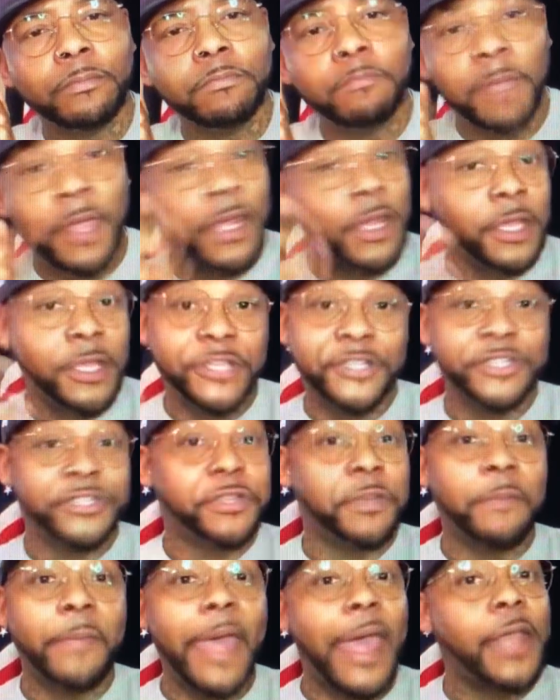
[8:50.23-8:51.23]
Many is
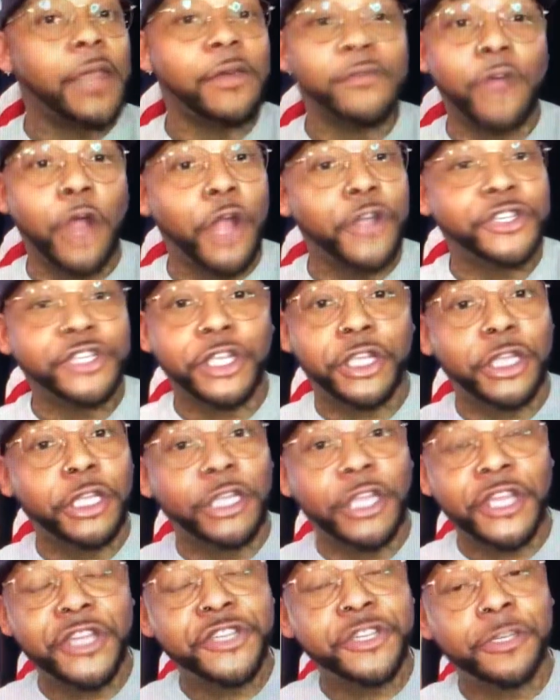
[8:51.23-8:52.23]
just a matter of
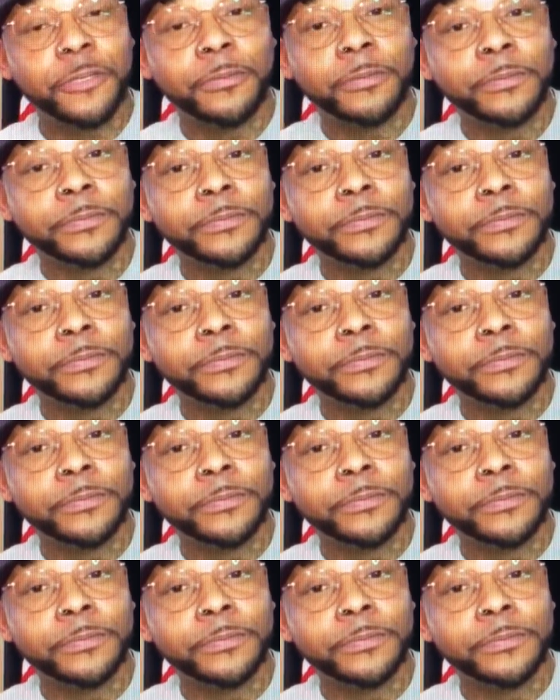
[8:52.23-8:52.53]
articulation.